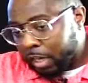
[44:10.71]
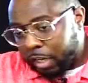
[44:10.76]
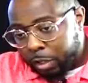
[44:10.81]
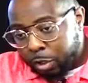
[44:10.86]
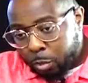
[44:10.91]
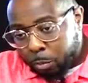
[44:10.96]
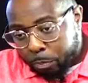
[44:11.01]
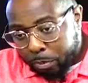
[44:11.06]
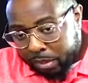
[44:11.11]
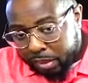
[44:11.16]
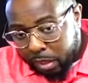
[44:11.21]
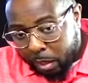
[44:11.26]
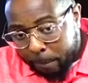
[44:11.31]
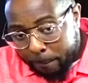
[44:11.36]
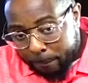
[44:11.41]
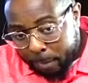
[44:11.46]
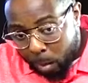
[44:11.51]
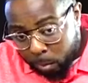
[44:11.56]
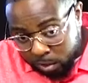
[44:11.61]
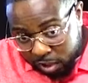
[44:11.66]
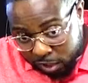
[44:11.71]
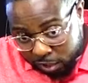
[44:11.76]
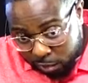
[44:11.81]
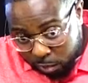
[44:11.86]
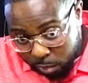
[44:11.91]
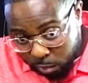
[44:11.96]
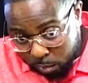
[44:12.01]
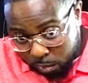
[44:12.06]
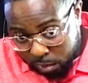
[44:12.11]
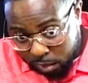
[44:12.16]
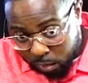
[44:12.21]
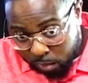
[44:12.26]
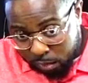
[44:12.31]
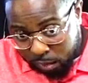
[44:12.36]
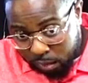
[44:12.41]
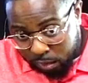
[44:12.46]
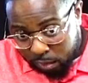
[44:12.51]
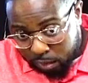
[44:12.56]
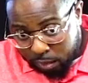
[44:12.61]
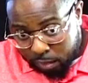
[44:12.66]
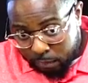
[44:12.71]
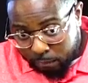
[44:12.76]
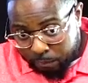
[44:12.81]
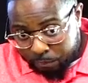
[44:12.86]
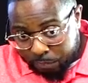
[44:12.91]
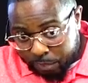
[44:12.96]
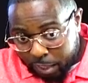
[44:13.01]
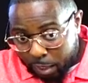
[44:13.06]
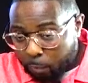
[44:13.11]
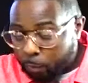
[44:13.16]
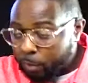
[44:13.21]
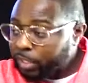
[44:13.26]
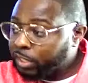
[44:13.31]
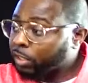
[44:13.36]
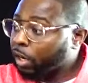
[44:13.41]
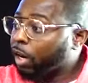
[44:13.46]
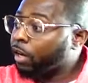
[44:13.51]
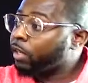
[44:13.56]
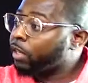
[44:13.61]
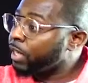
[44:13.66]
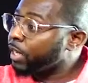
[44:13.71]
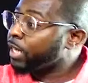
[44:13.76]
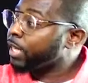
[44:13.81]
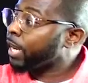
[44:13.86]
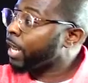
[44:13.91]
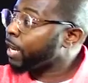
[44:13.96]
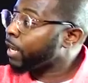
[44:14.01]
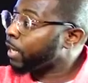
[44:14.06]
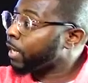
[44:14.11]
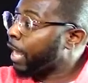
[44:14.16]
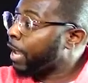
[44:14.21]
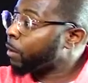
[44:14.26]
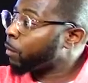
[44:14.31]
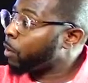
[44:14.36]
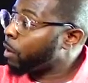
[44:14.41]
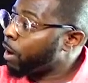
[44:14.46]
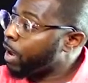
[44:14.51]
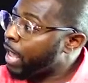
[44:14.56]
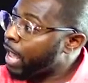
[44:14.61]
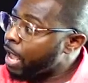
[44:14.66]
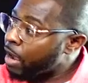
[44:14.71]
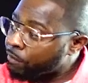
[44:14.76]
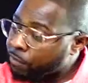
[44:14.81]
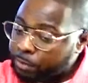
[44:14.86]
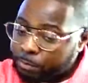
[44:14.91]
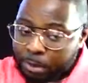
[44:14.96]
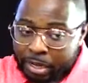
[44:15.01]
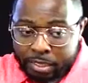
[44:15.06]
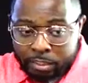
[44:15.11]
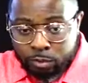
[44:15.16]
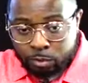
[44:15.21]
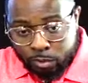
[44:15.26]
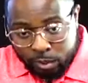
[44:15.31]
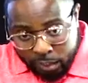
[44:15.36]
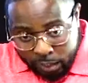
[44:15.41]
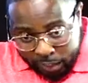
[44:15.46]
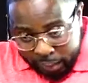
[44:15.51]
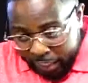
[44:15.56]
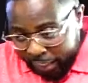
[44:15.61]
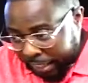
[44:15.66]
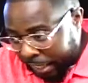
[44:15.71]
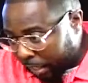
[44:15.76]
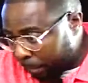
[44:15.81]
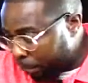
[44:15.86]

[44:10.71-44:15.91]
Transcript: then you put the multitudes on it, and we start looking at it like, well, everybody do it. He got